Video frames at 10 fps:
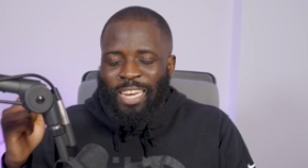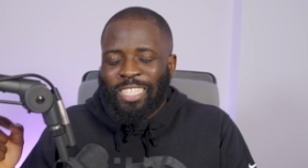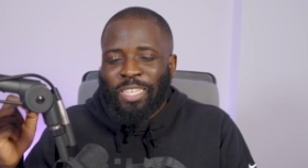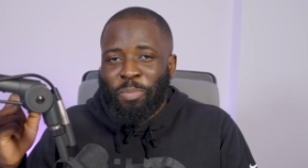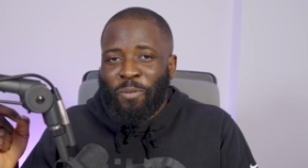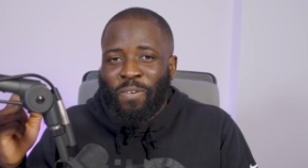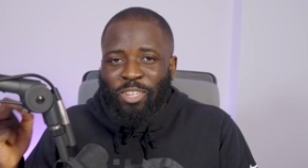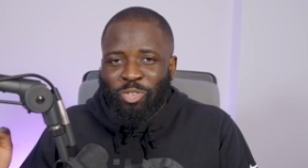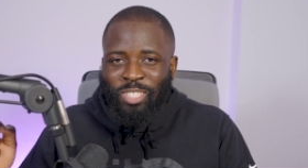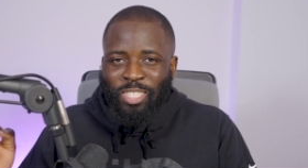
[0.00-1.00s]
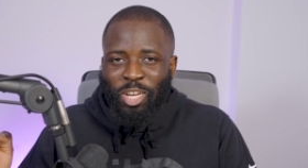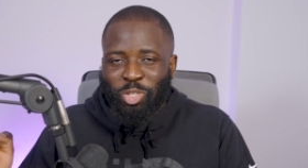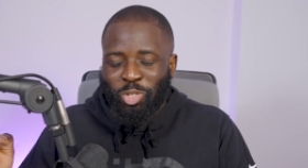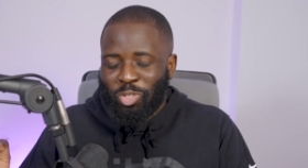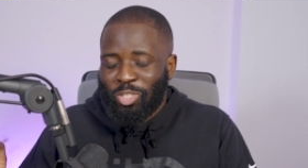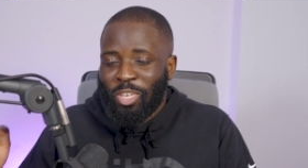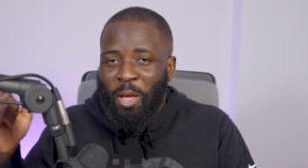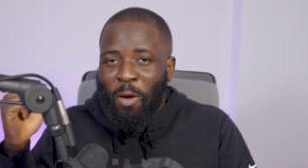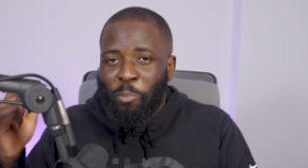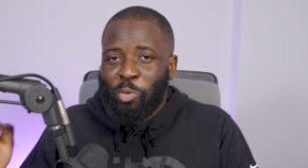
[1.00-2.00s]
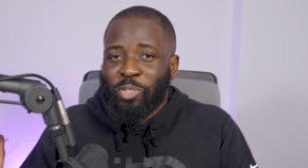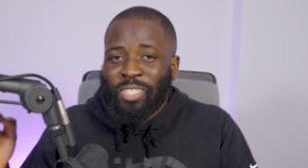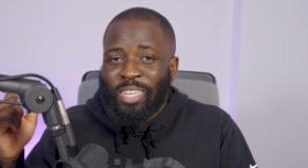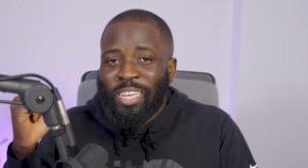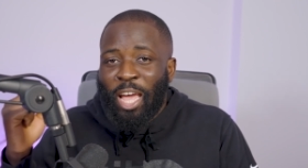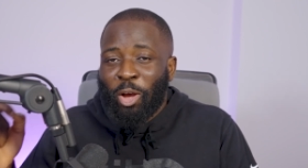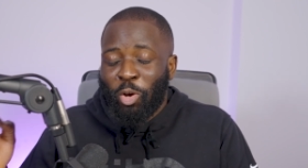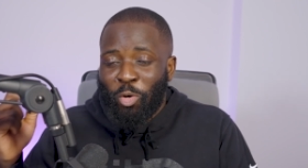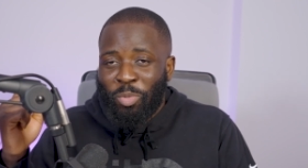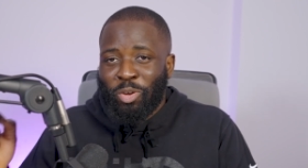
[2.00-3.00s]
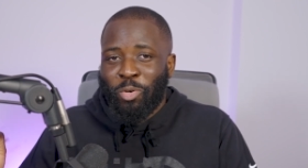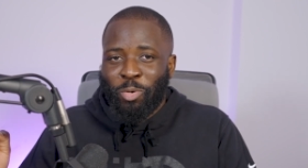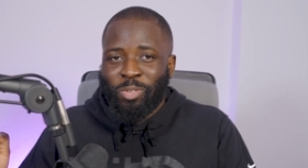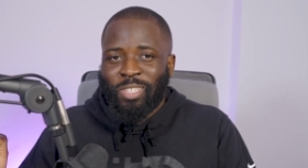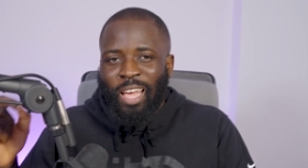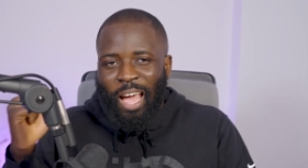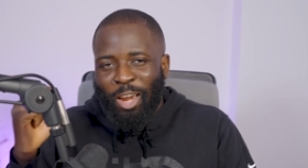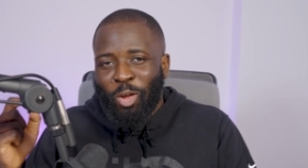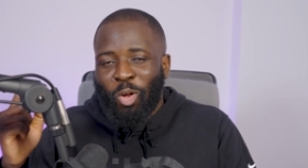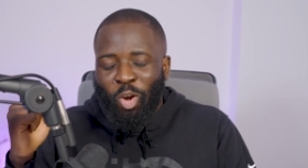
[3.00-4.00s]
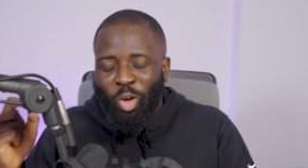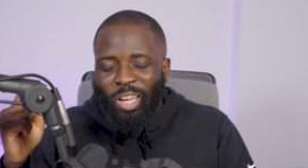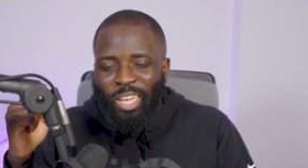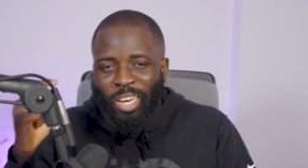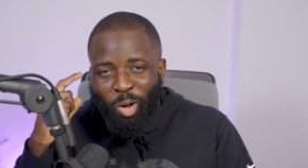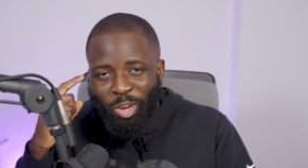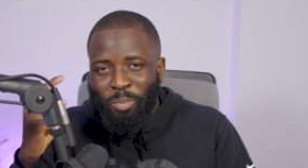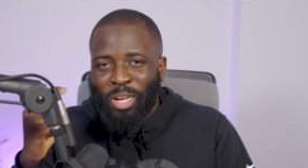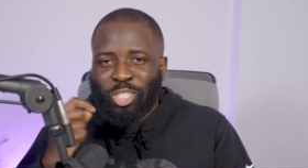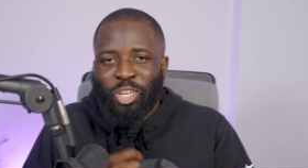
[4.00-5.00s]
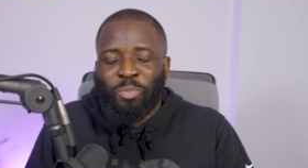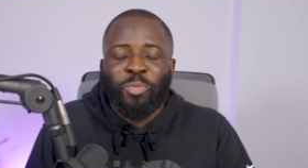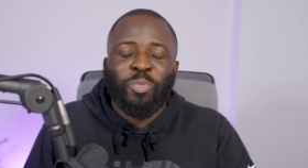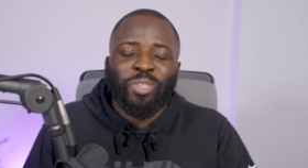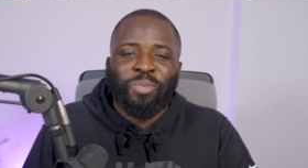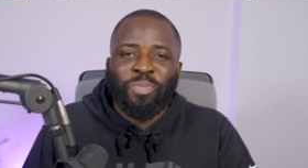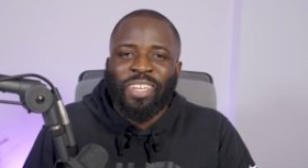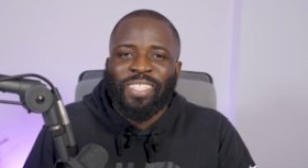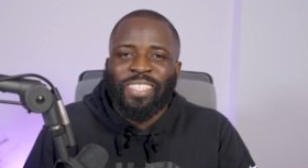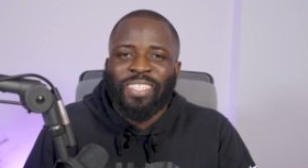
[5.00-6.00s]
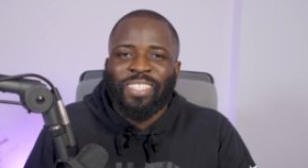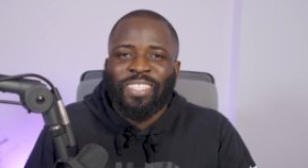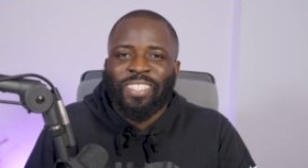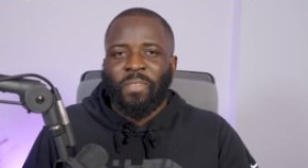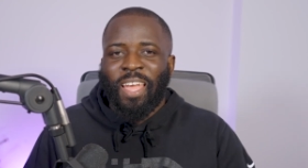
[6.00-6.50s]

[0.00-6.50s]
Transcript: that simplify transactions, boosting economic growth, and unlocking unimaginable possibilities.